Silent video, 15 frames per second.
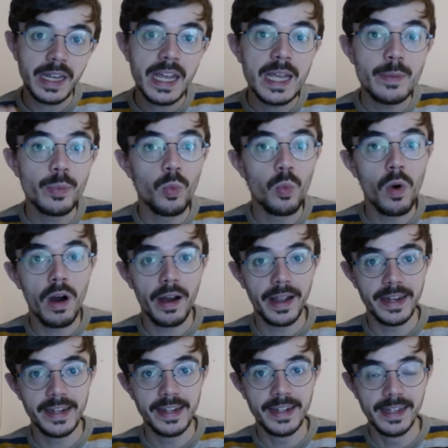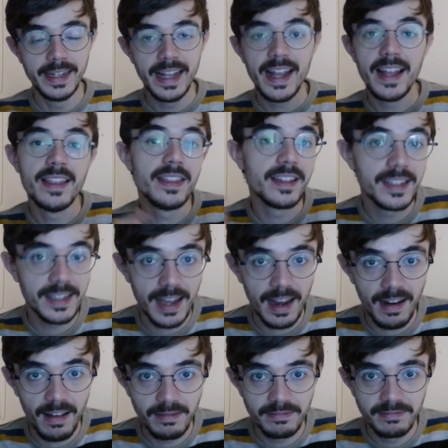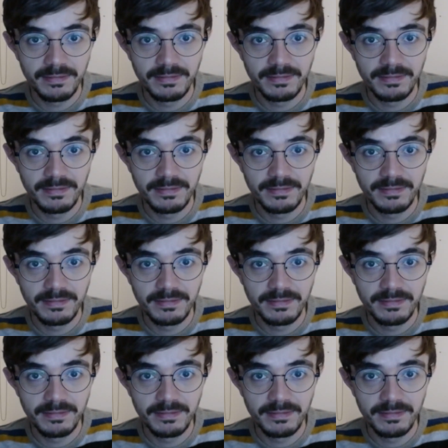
keep wine in the cellar.